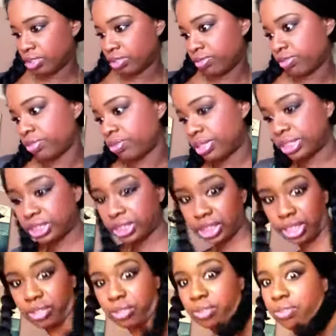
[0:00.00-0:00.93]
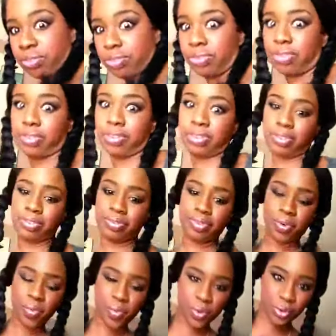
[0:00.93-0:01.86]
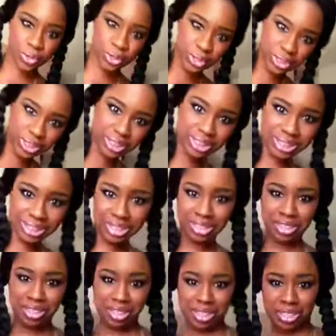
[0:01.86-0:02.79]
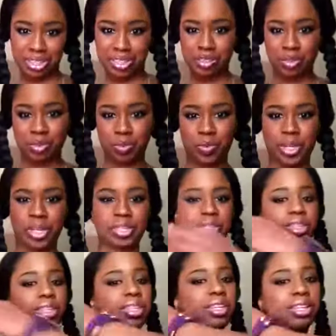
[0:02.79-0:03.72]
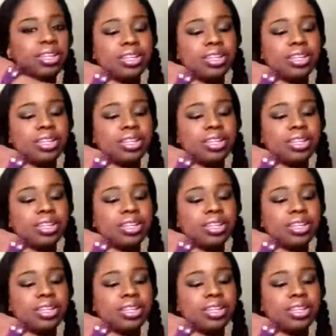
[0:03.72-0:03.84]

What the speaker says: for myself for once with